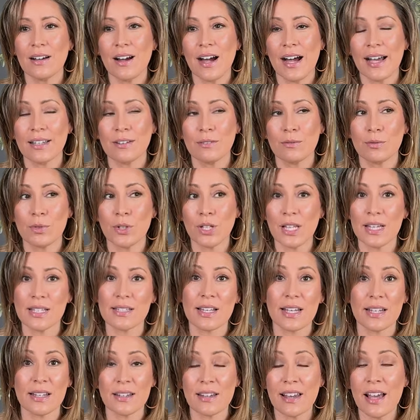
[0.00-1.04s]
I
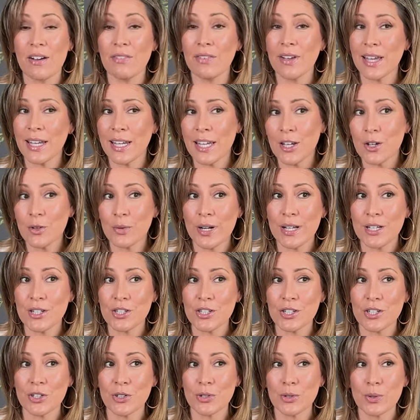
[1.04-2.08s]
realized I didn't have any gray
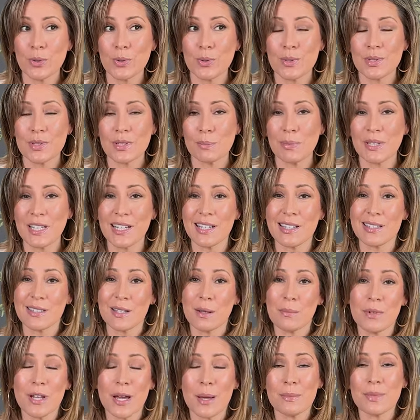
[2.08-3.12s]
shoes because
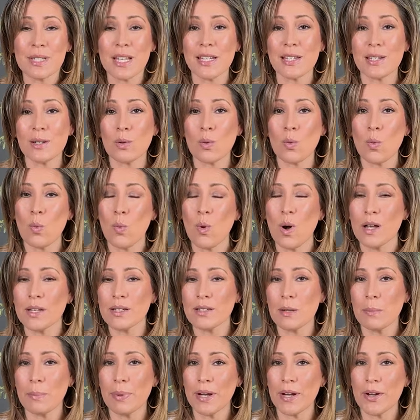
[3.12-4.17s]
sometimes I didn't want
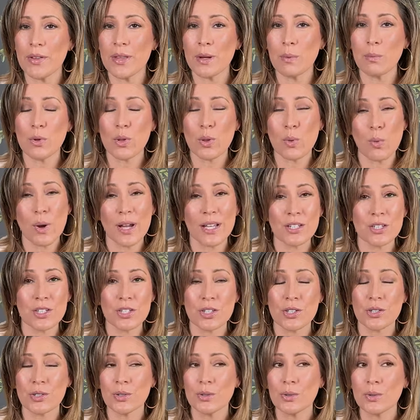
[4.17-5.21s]
to pair them with white
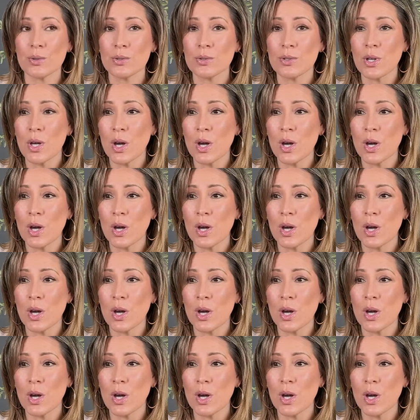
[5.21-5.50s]
shoes